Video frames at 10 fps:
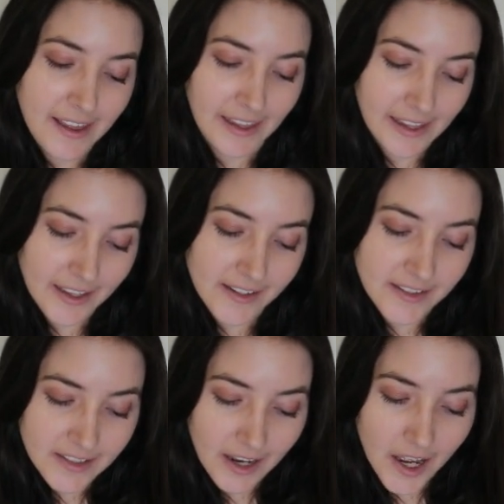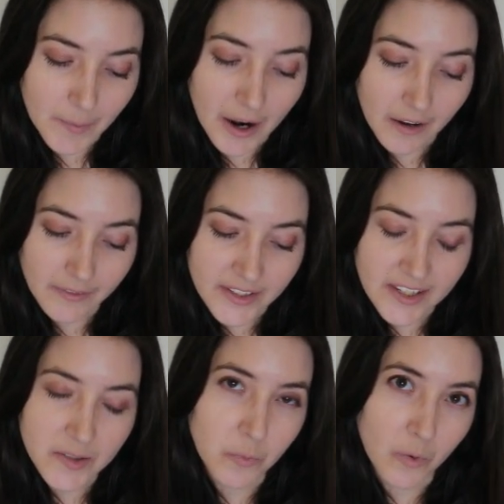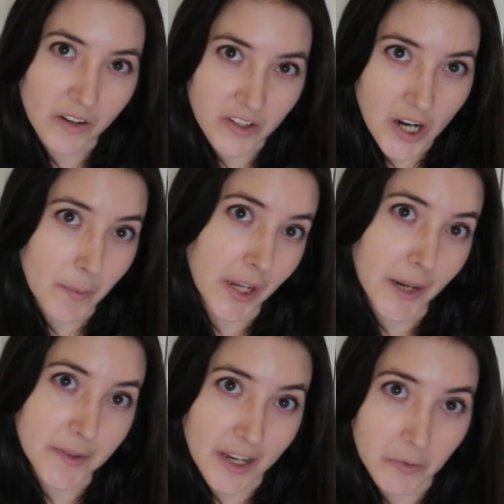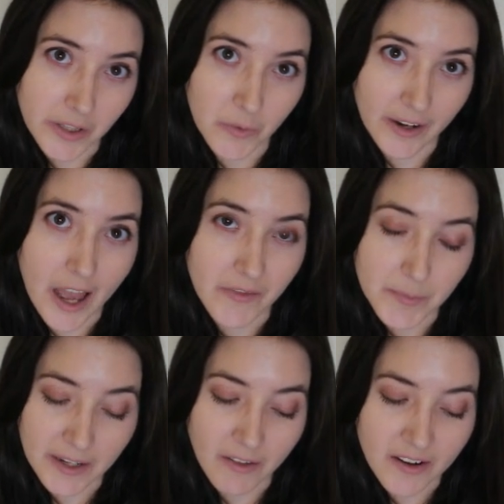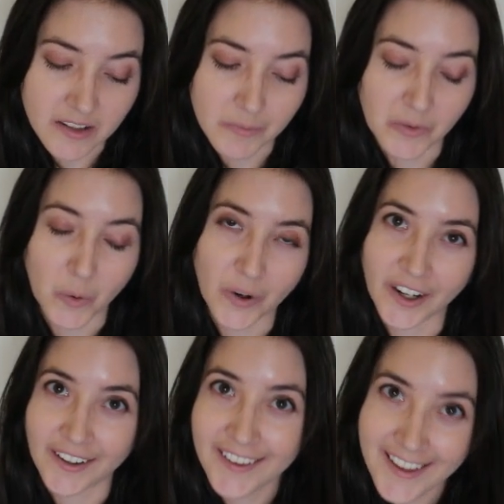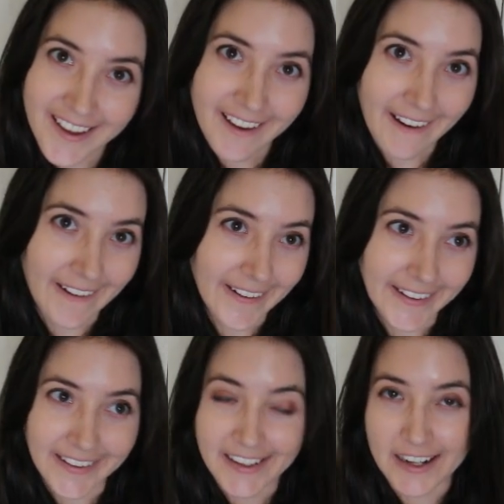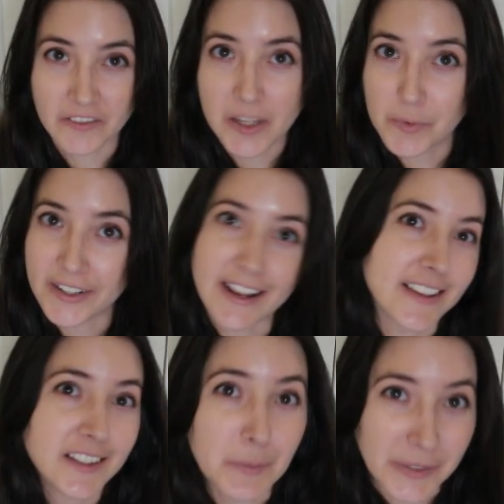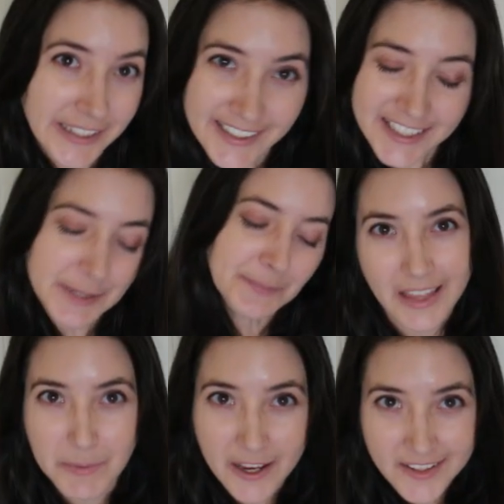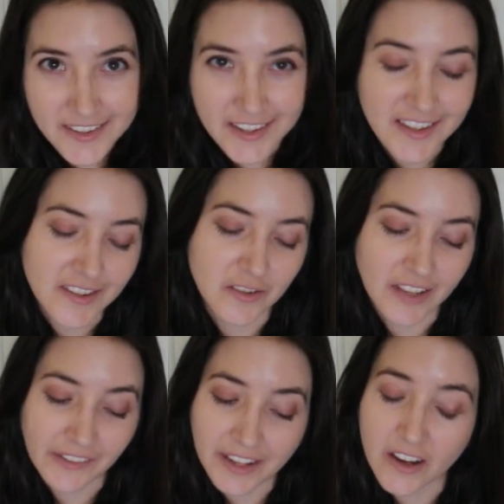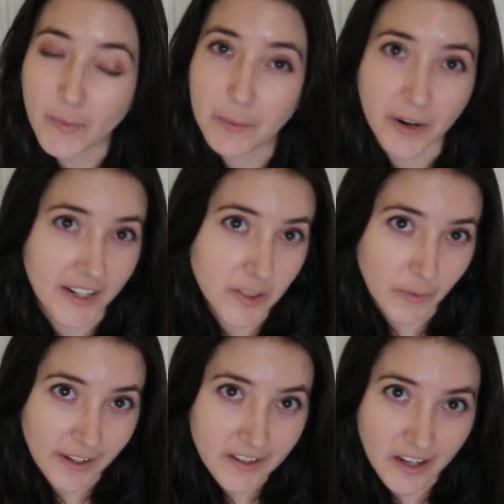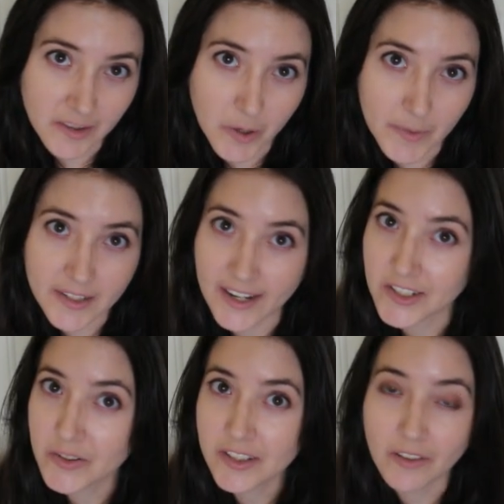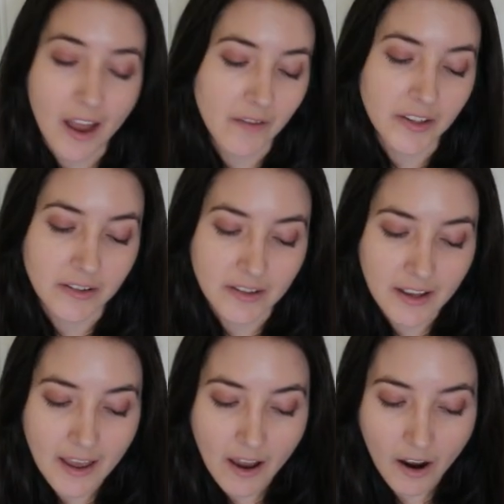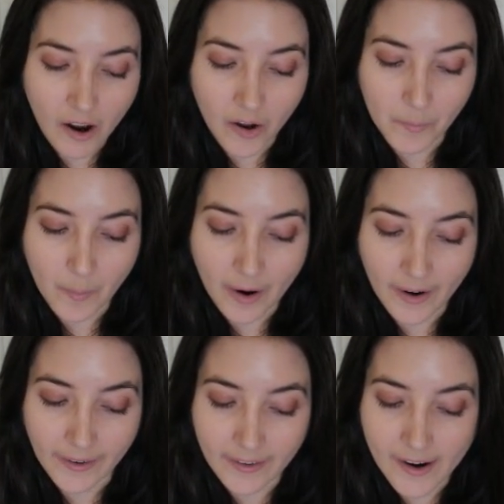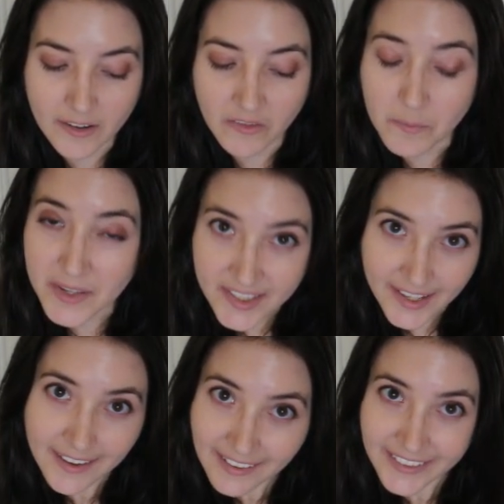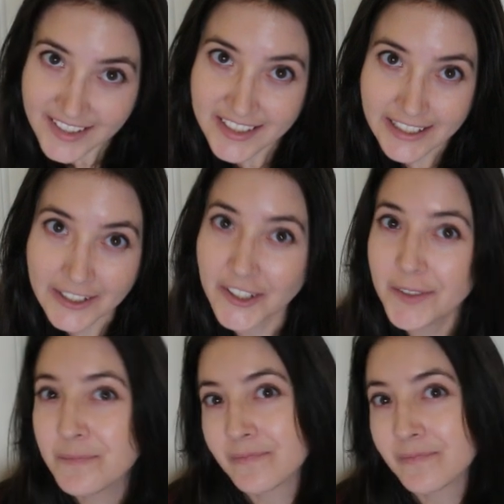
And this is one of the top games I really want to have in my collection before I kind of label it as complete. And because this is slightly out of my price range at the moment, I do still have it on my kind of missing list here